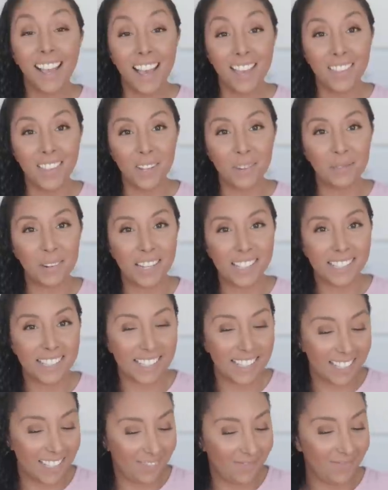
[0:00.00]
and then
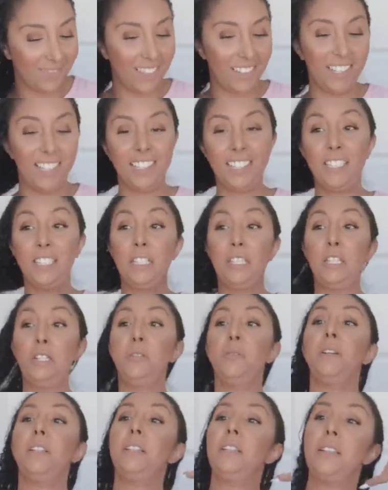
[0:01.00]
rinse. Let's
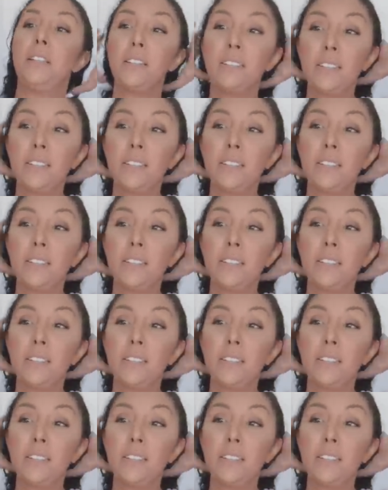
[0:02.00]
do it.